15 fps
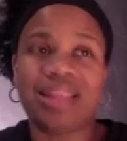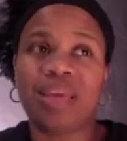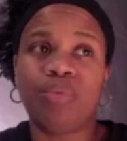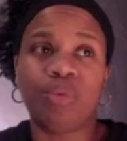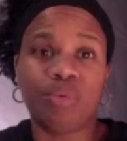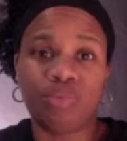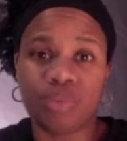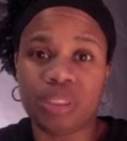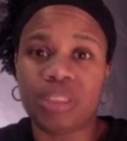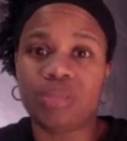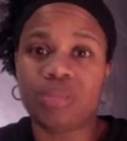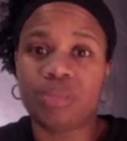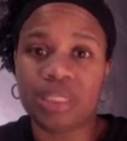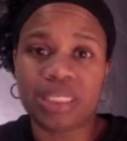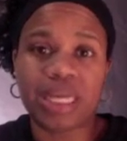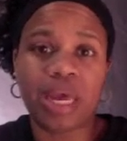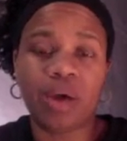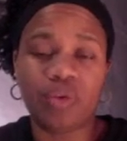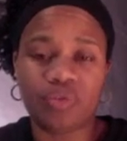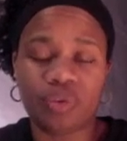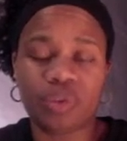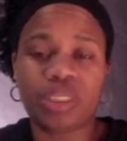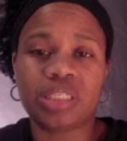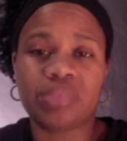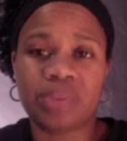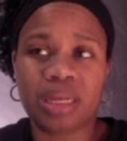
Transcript: They were really, really helpful this